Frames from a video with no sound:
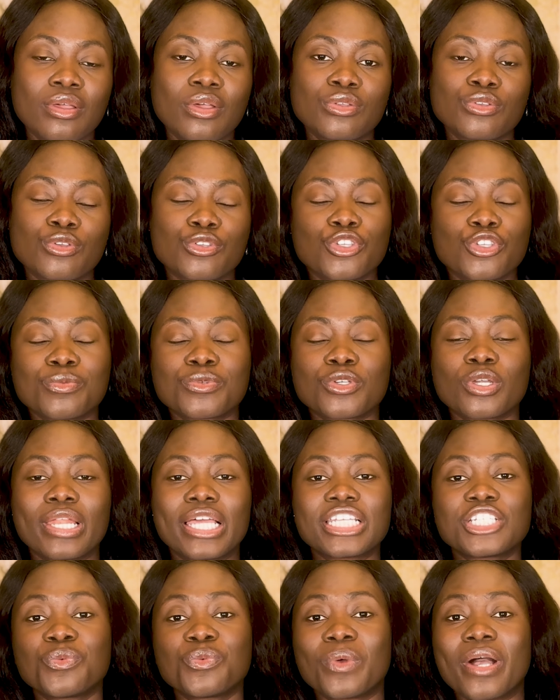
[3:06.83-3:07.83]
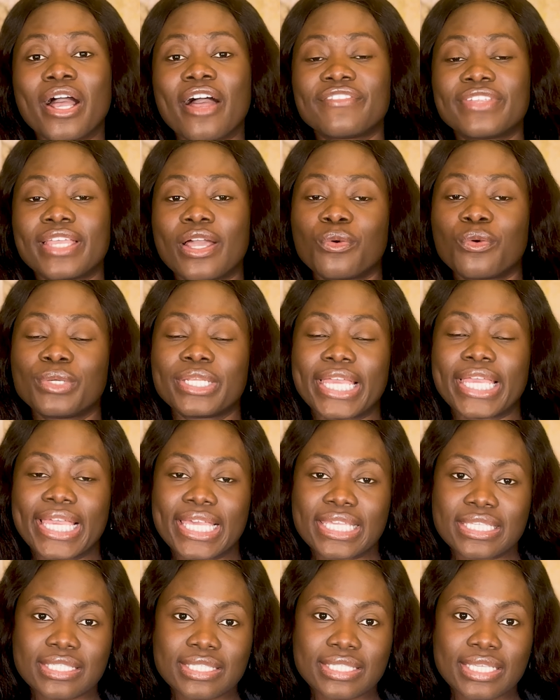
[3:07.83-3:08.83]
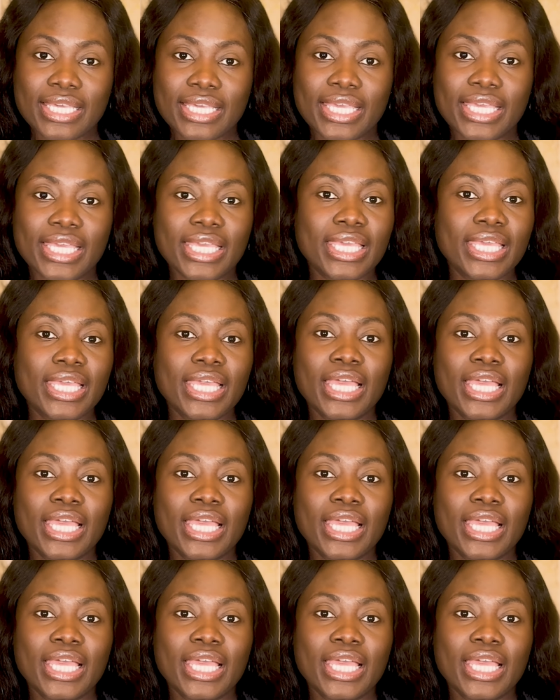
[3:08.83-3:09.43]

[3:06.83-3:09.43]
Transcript: So some scholarship will have their own essay